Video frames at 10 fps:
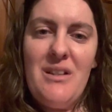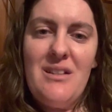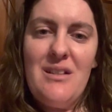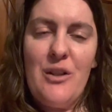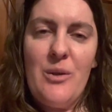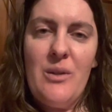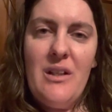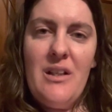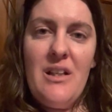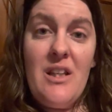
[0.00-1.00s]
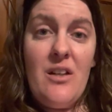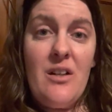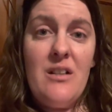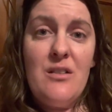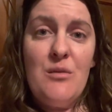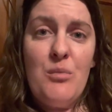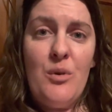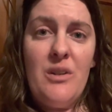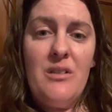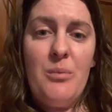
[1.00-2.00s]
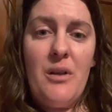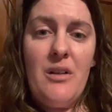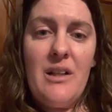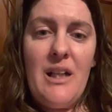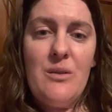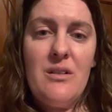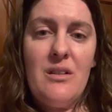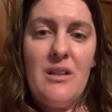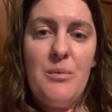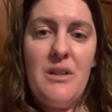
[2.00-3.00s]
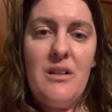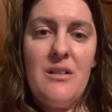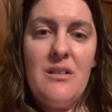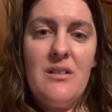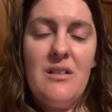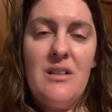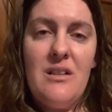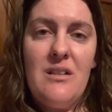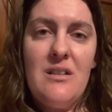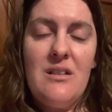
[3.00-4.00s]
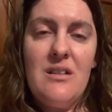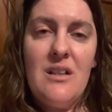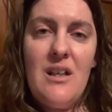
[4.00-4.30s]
So theory is an important part of counseling because it's